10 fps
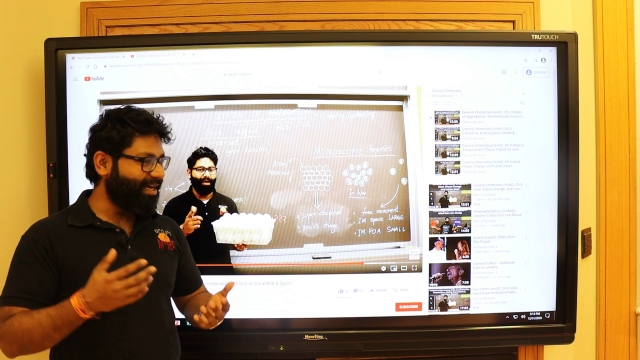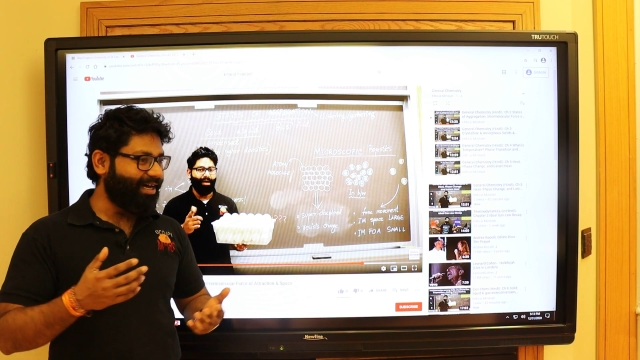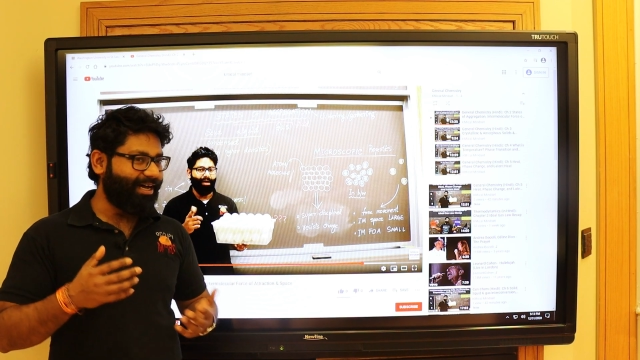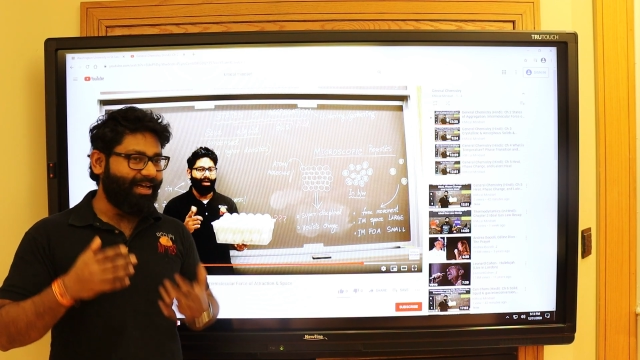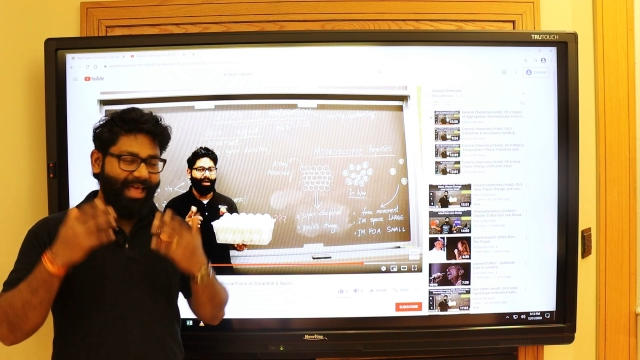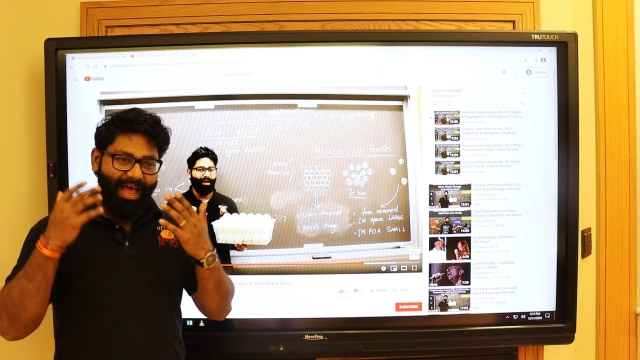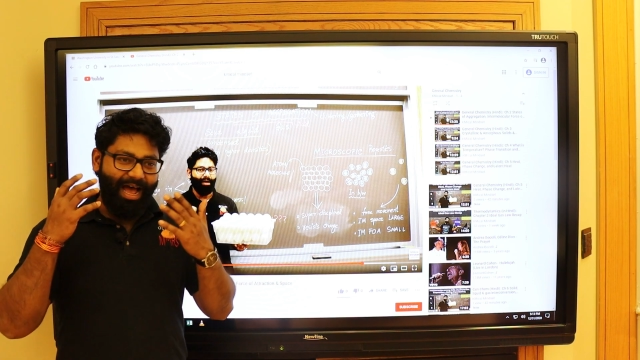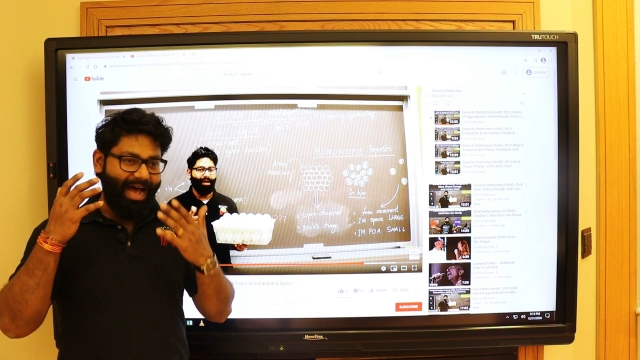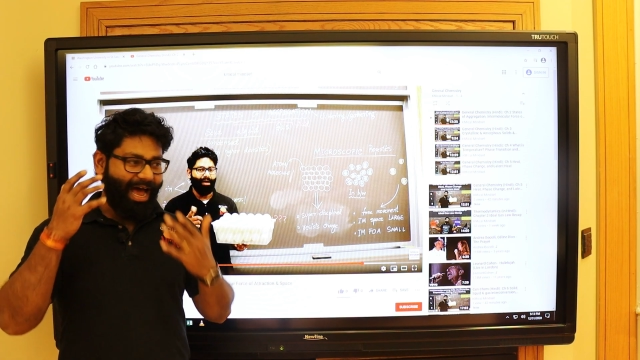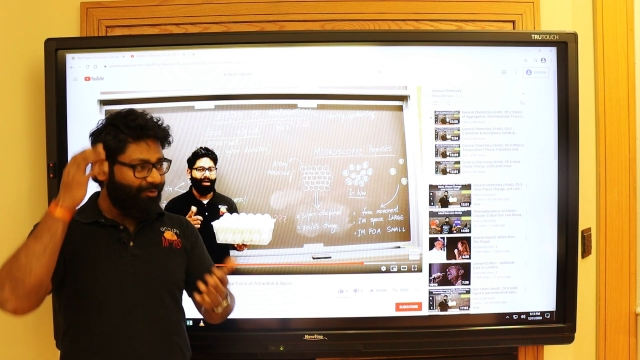uh,
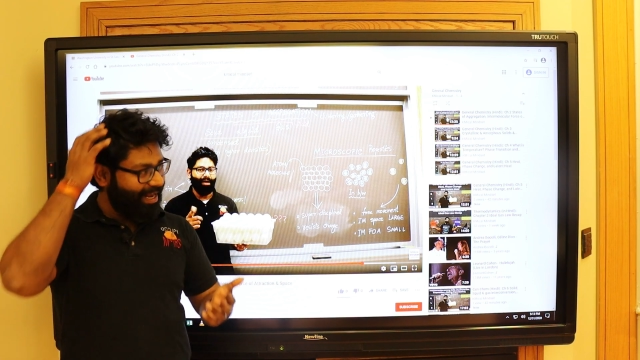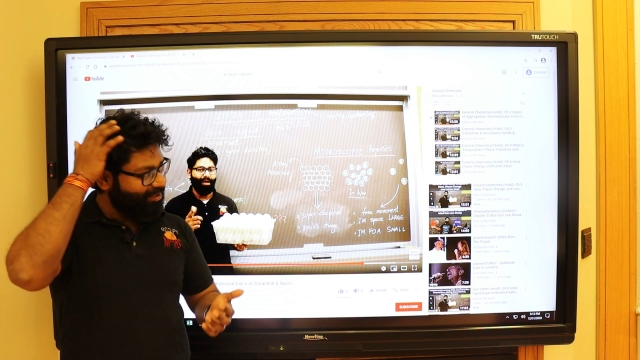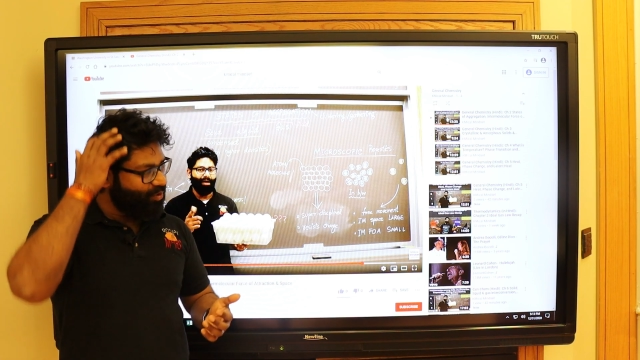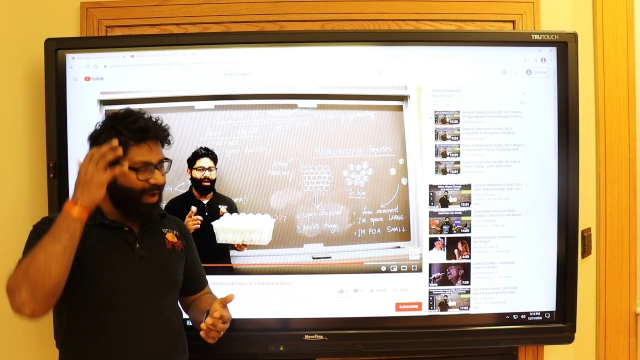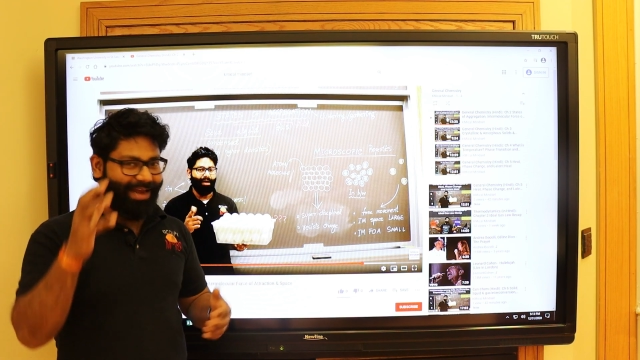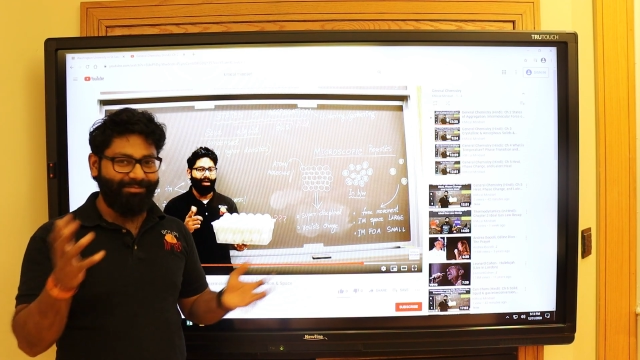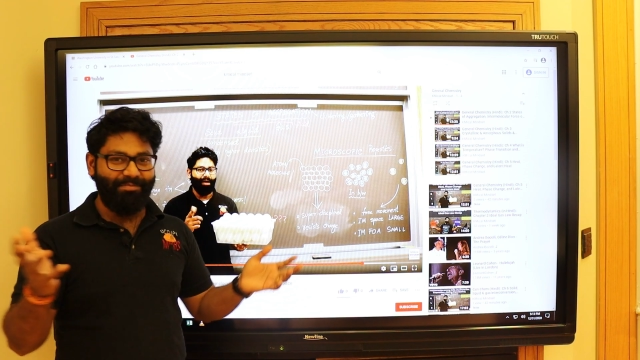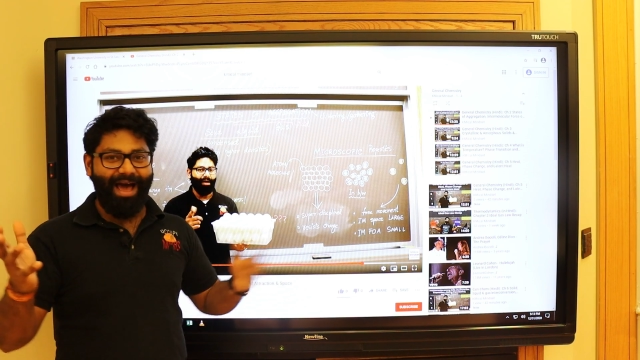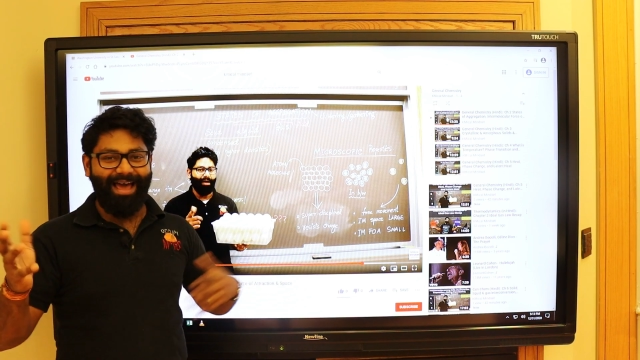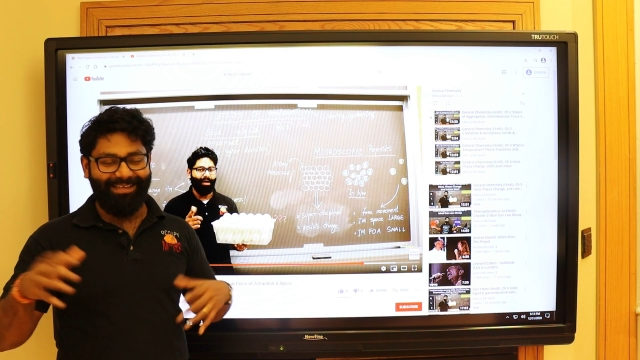uh I would like to
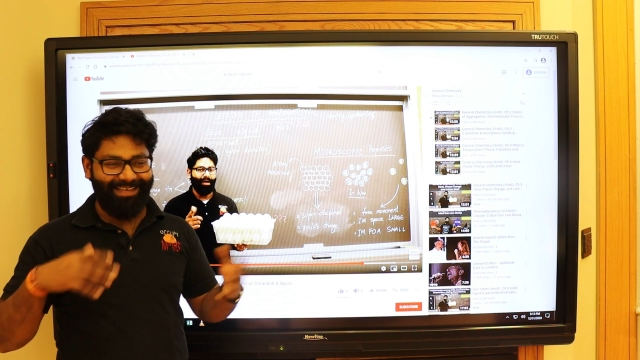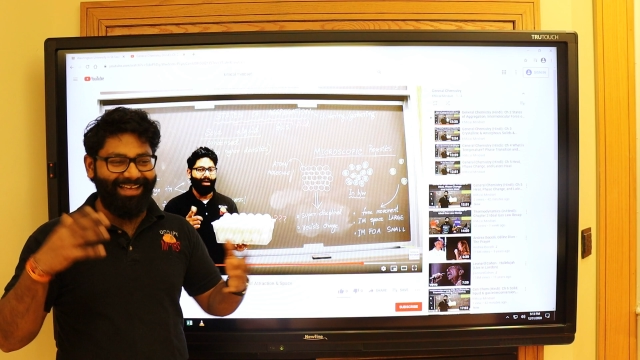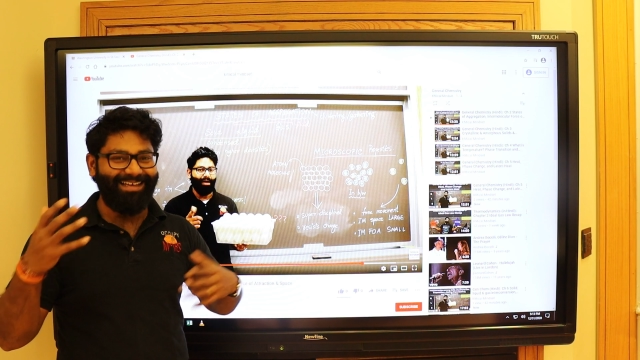end my,